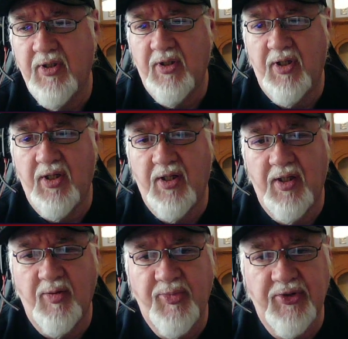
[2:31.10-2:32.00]

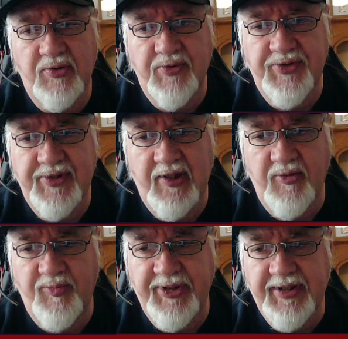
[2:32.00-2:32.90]
but
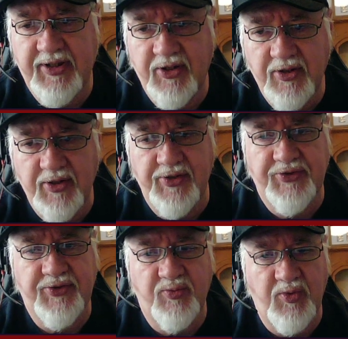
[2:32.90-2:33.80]
also
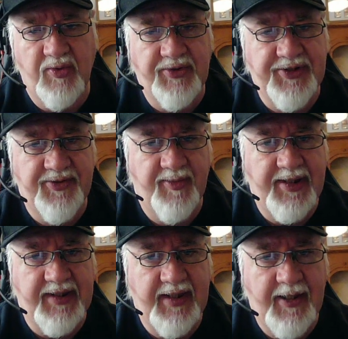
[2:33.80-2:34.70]
because we wanted to
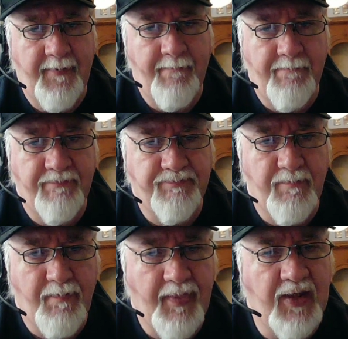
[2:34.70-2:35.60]
make it
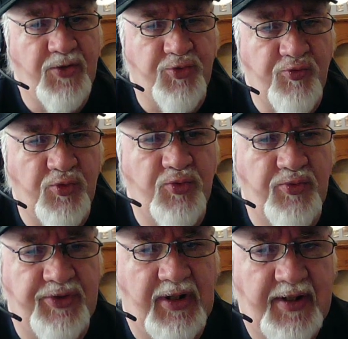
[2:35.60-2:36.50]
as
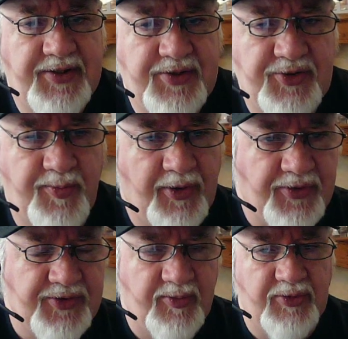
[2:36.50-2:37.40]
rules light as
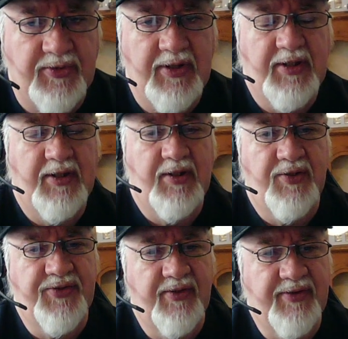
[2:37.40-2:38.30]
possible
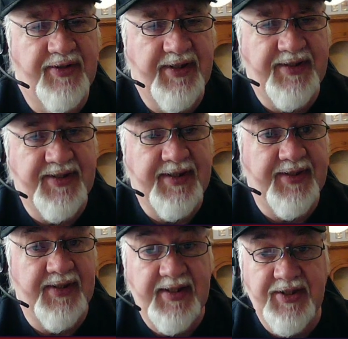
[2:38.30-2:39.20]
so that it
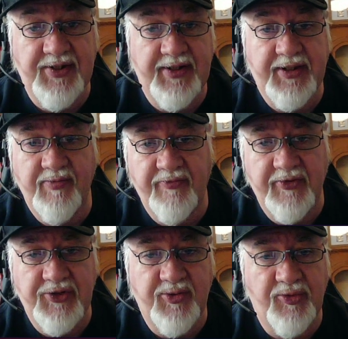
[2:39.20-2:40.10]
is easily
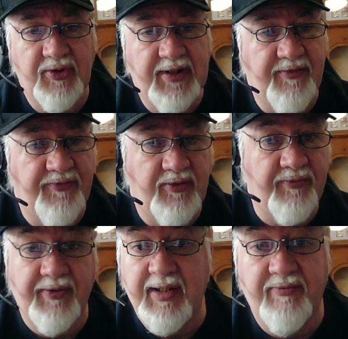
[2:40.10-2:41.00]
convertible if you
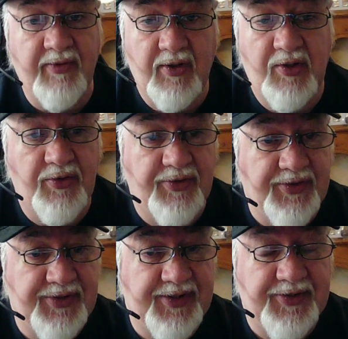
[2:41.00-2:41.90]
favour other
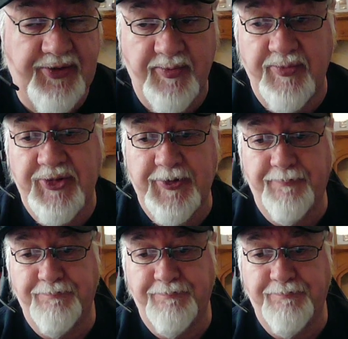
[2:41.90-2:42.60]
systems.